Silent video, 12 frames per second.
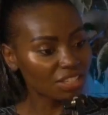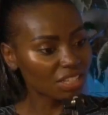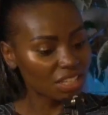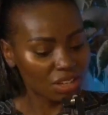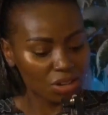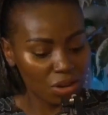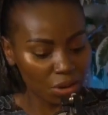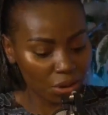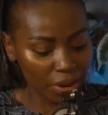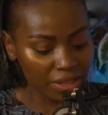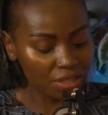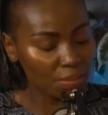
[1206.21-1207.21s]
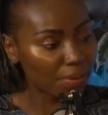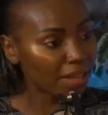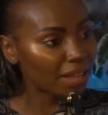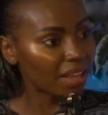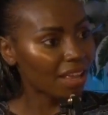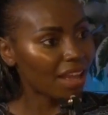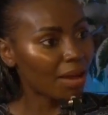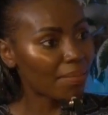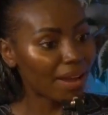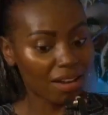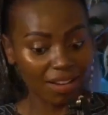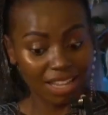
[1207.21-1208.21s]
was actually going to be
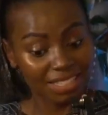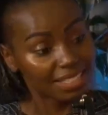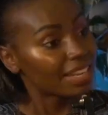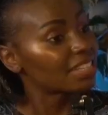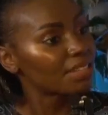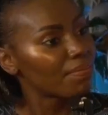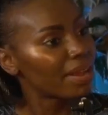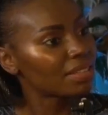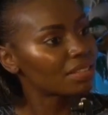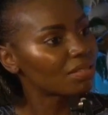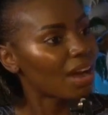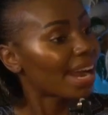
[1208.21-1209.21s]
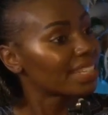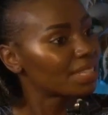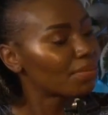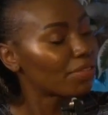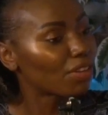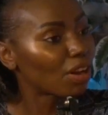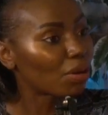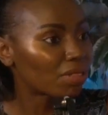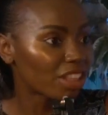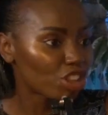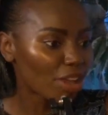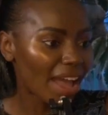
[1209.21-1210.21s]
about a sentimental item of
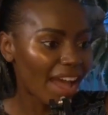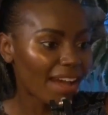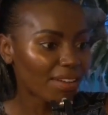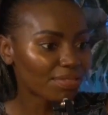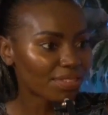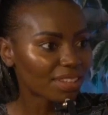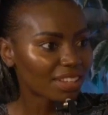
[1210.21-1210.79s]
clothing you have.